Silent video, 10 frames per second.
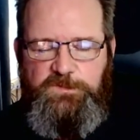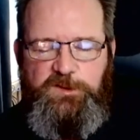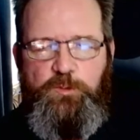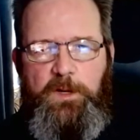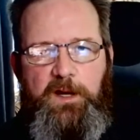
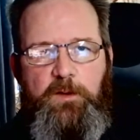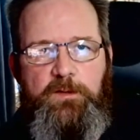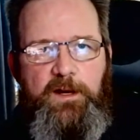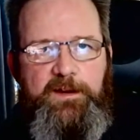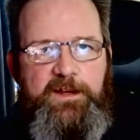do my
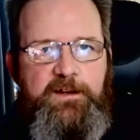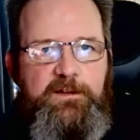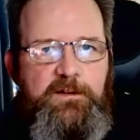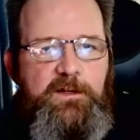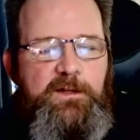own lighting,
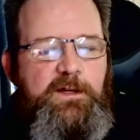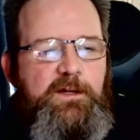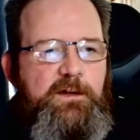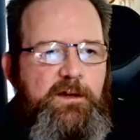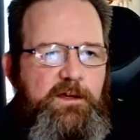
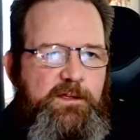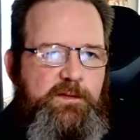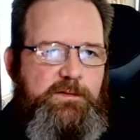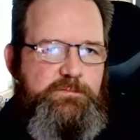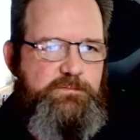
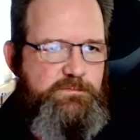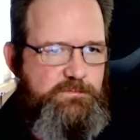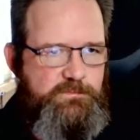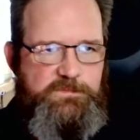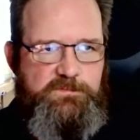and
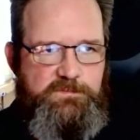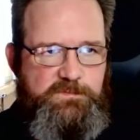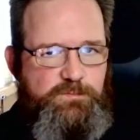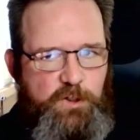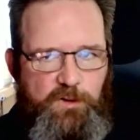
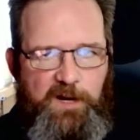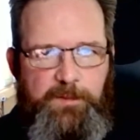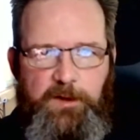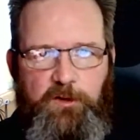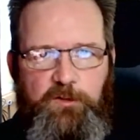program
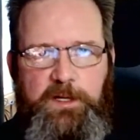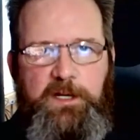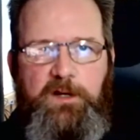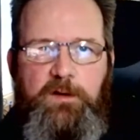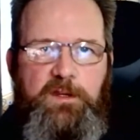it in
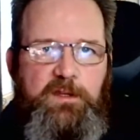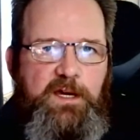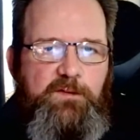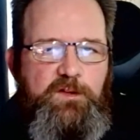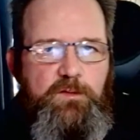Arduino, and then
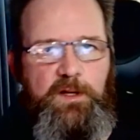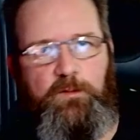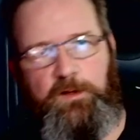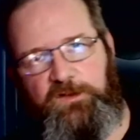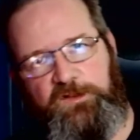have it do what I
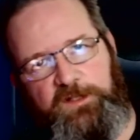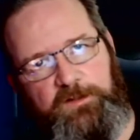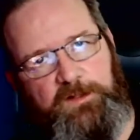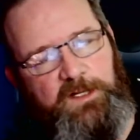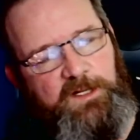want it to
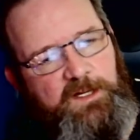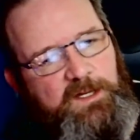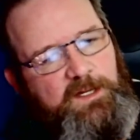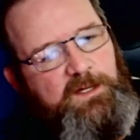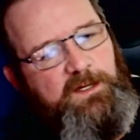do.
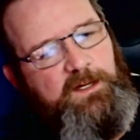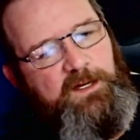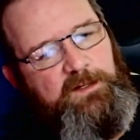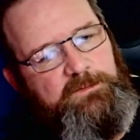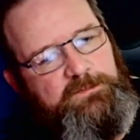
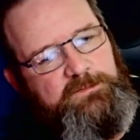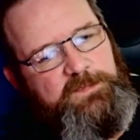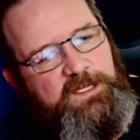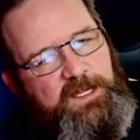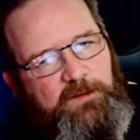
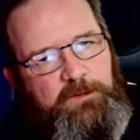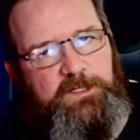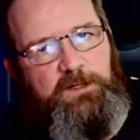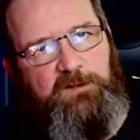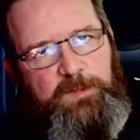Because I
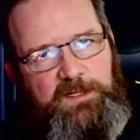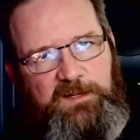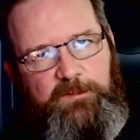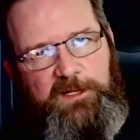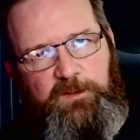really don't want to be
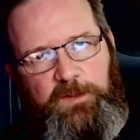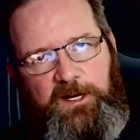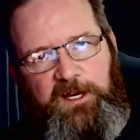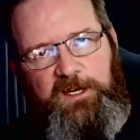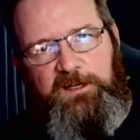limited
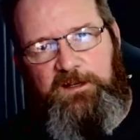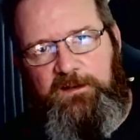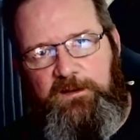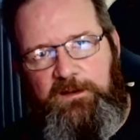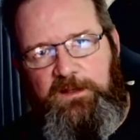by
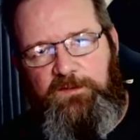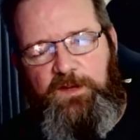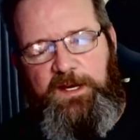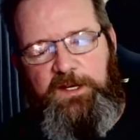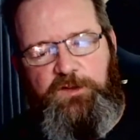the
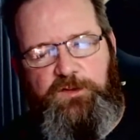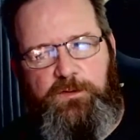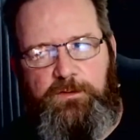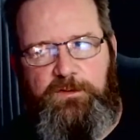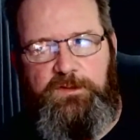flight
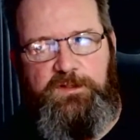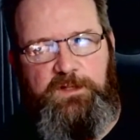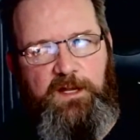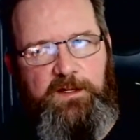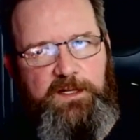controller's
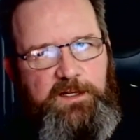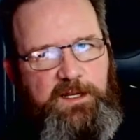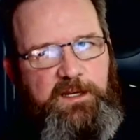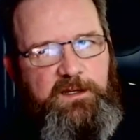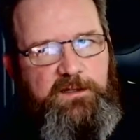
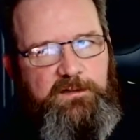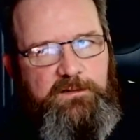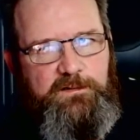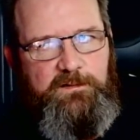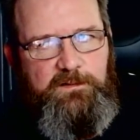LED
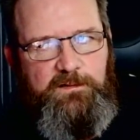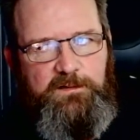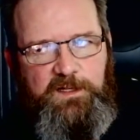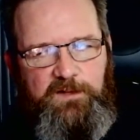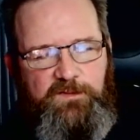
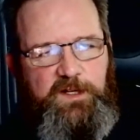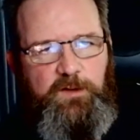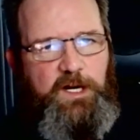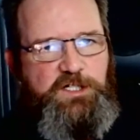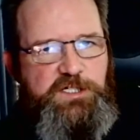
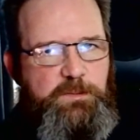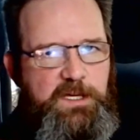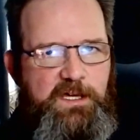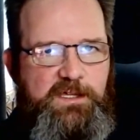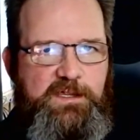configuration,
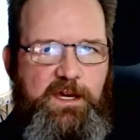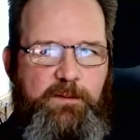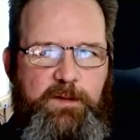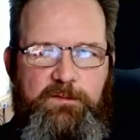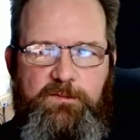because that, I
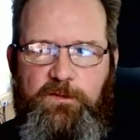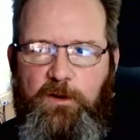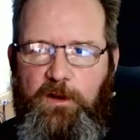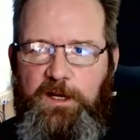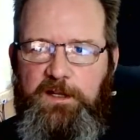mean, for
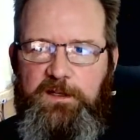all